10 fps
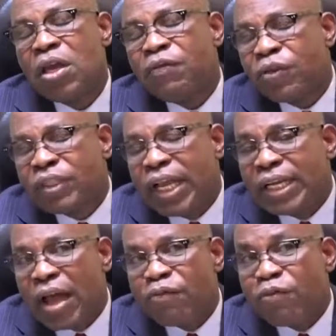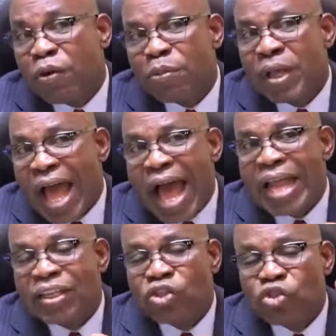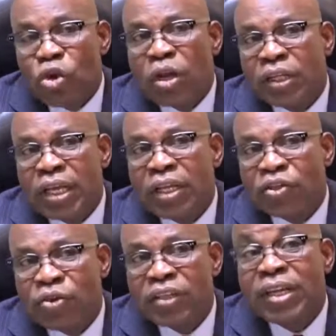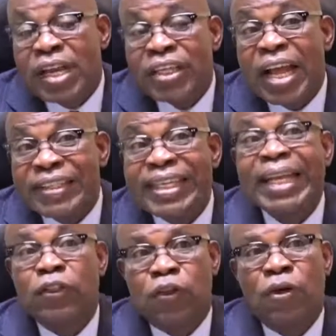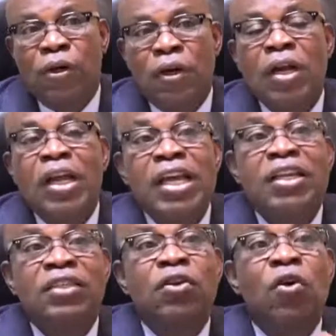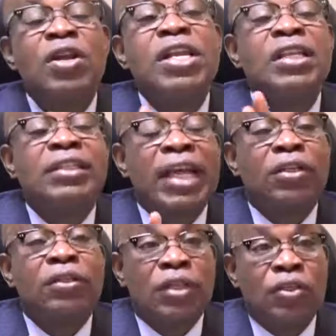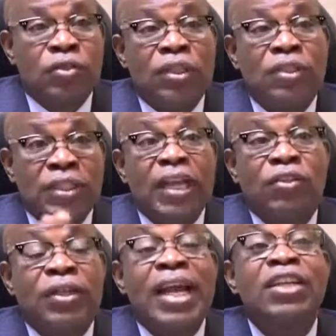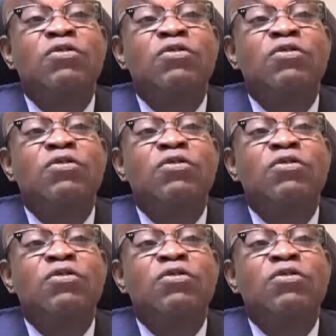If you take that and so the residential sector is the only the sector that is